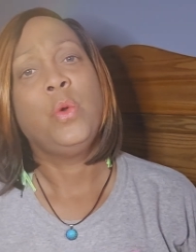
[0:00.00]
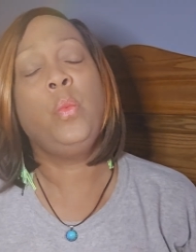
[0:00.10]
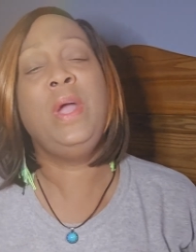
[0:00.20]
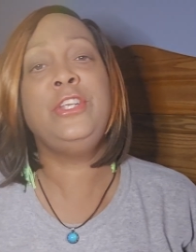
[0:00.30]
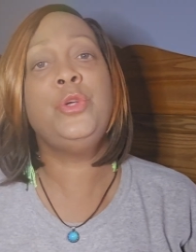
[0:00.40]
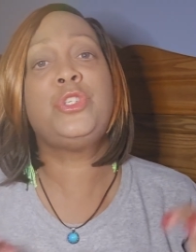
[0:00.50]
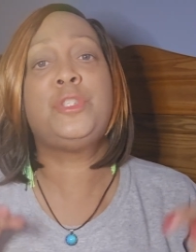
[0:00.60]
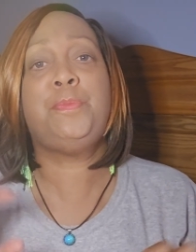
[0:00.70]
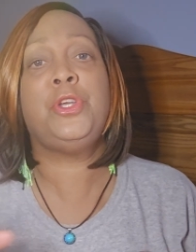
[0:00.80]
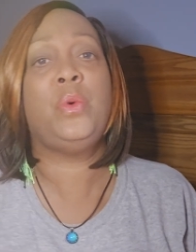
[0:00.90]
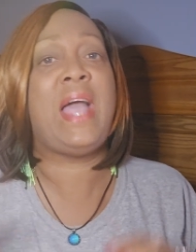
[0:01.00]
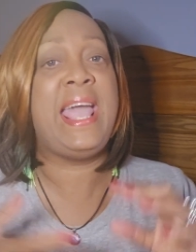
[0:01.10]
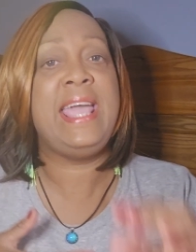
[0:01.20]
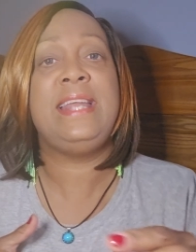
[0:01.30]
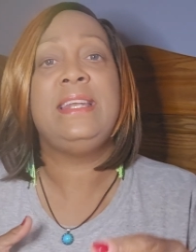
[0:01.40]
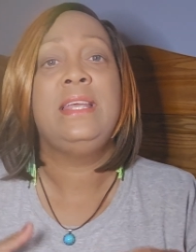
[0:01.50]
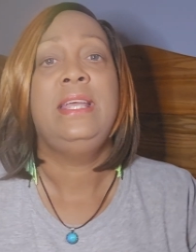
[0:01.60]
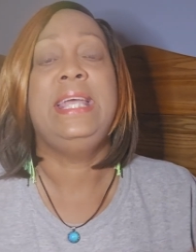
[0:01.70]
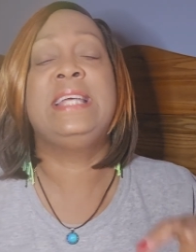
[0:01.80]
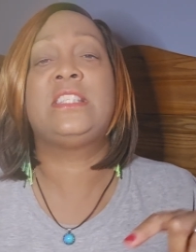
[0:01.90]
When you spew hate,
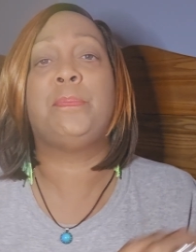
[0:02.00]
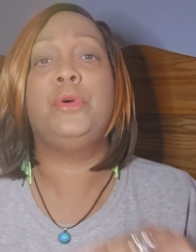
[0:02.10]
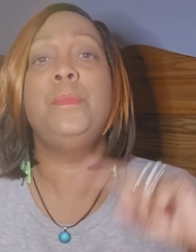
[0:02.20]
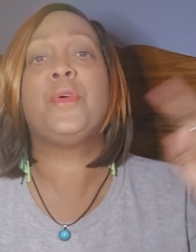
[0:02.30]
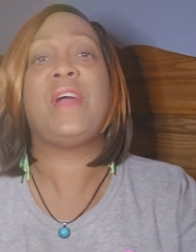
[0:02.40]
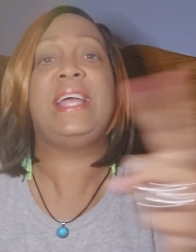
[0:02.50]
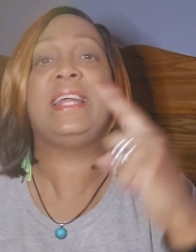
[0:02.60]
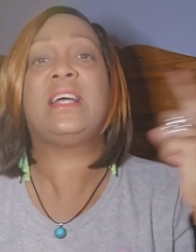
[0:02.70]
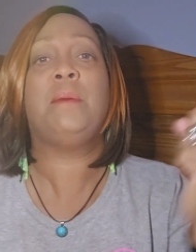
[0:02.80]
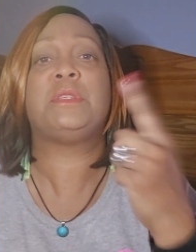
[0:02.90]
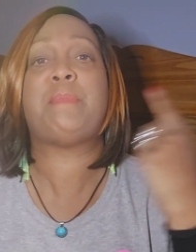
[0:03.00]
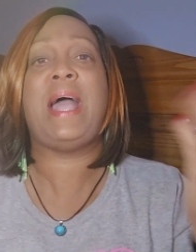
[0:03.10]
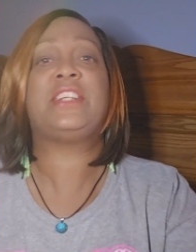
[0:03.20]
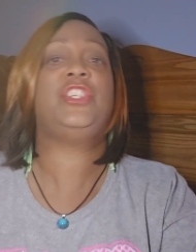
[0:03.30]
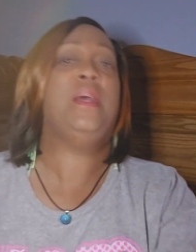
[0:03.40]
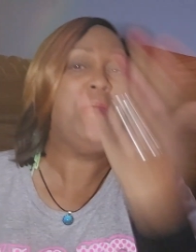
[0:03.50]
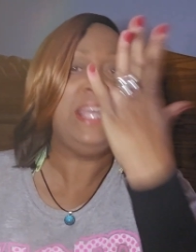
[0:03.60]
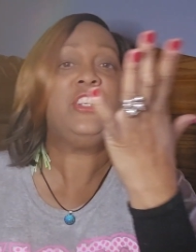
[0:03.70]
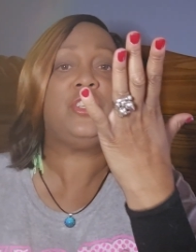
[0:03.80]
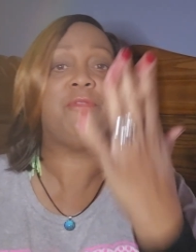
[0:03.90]
it's a boomerang and it comes back to you and
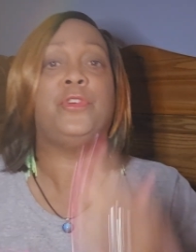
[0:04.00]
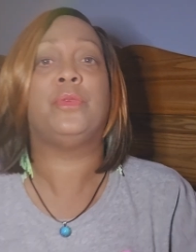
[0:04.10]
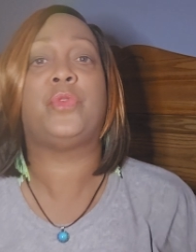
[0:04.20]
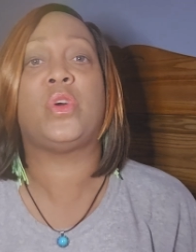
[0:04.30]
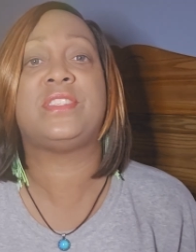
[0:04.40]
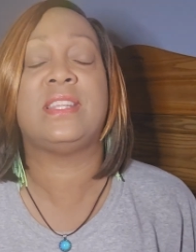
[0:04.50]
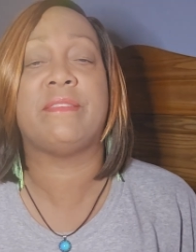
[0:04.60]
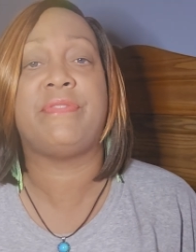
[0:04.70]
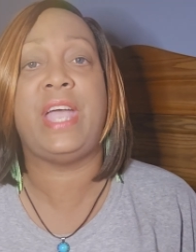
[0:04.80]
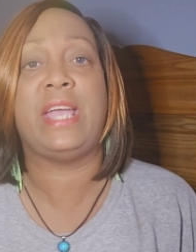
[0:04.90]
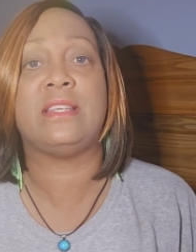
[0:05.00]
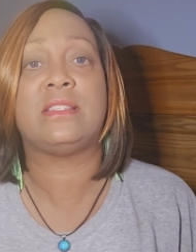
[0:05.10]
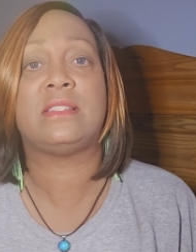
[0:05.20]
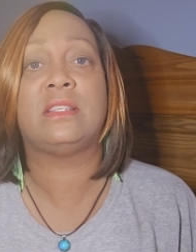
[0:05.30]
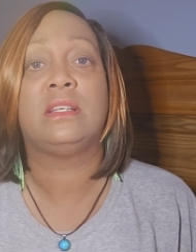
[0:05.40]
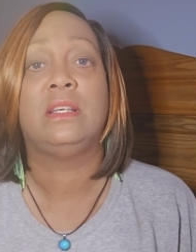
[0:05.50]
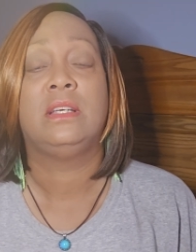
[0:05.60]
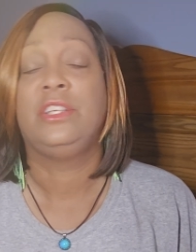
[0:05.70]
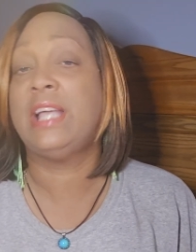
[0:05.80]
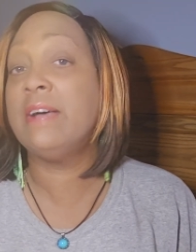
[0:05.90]
hits you full force in the face.
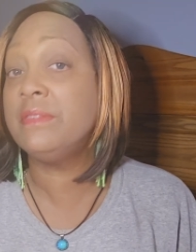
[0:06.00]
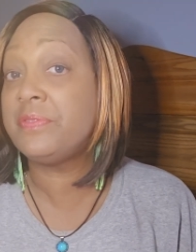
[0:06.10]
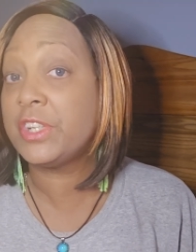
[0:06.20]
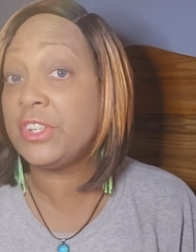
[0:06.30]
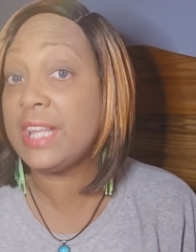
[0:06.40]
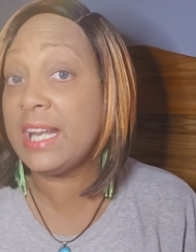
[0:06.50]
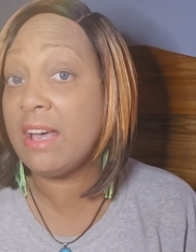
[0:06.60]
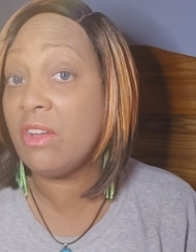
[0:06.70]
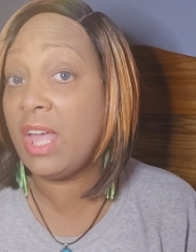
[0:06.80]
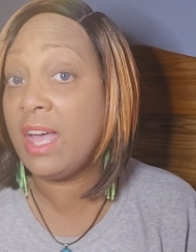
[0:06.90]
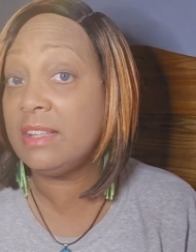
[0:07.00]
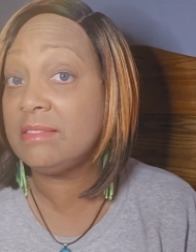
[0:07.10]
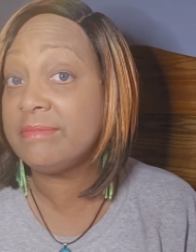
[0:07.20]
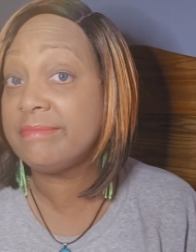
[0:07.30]
You haven't figured that out yet?